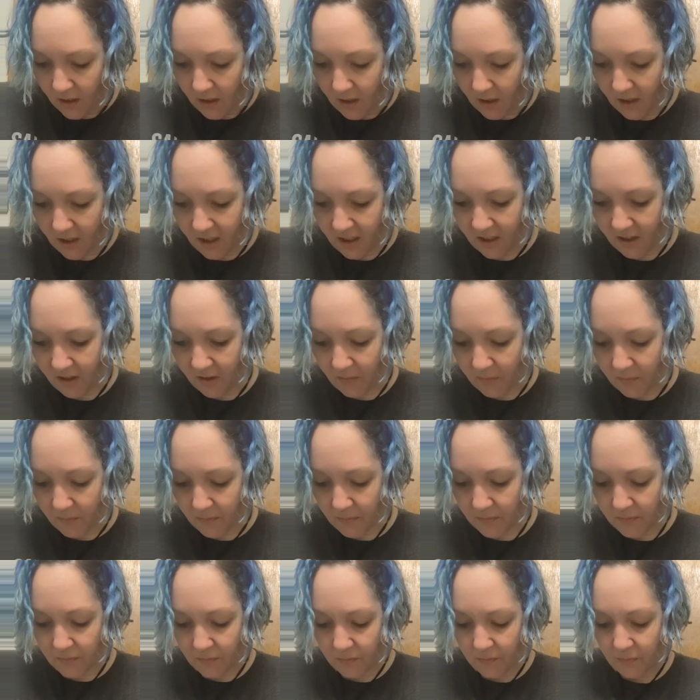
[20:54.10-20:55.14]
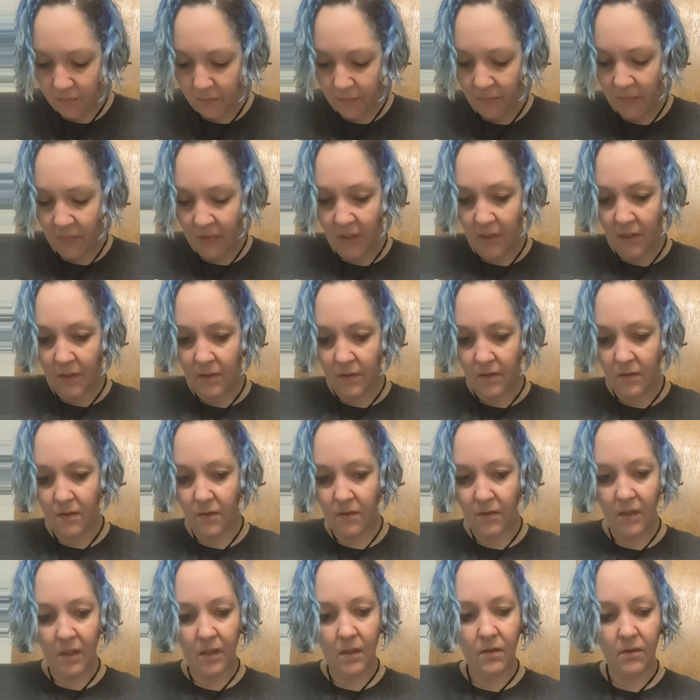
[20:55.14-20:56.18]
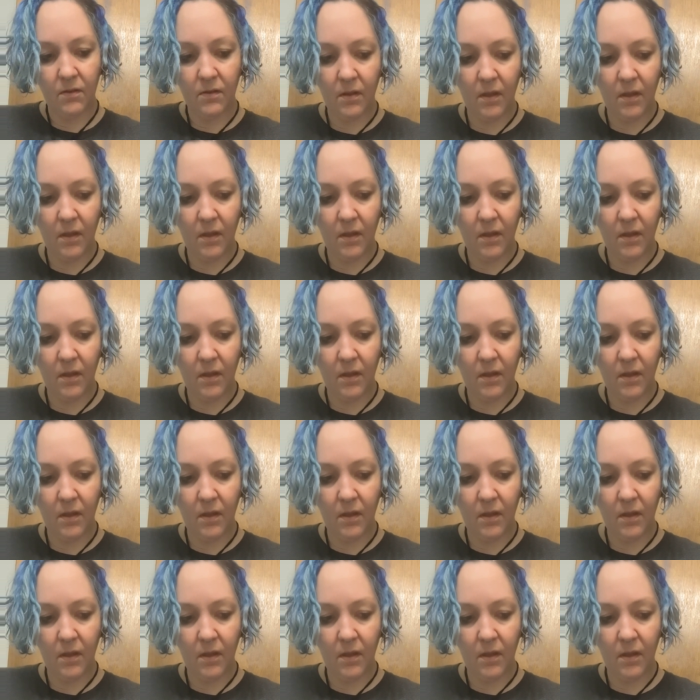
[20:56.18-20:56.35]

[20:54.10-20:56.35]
So yeah,